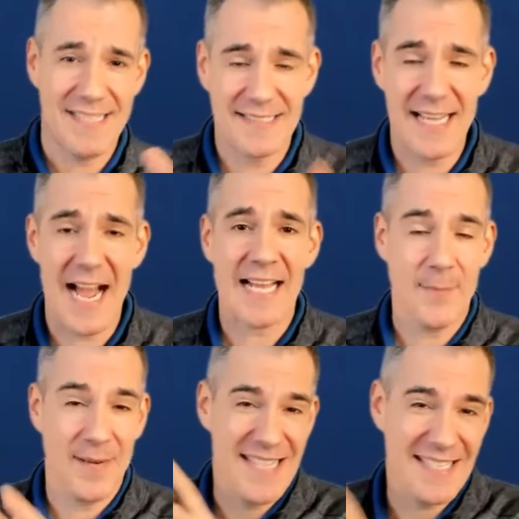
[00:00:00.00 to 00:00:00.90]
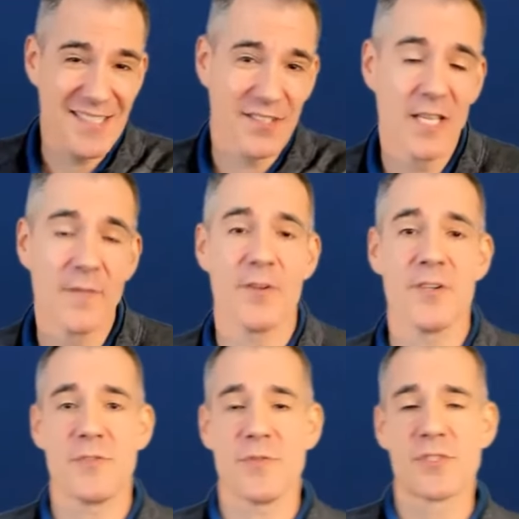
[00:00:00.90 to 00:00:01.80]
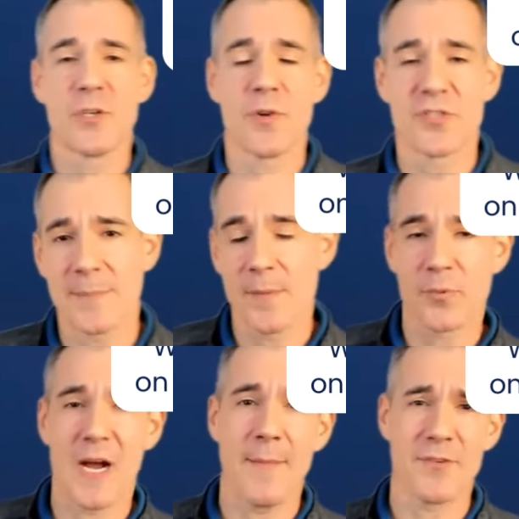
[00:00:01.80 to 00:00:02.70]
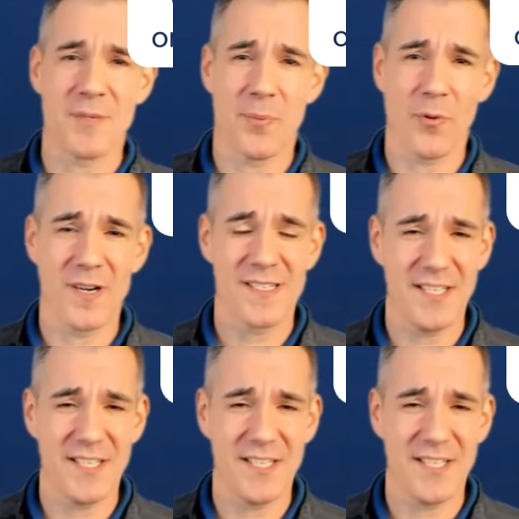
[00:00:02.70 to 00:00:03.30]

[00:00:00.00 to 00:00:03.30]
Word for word: that documents, that delivers through stewardship and promise reports,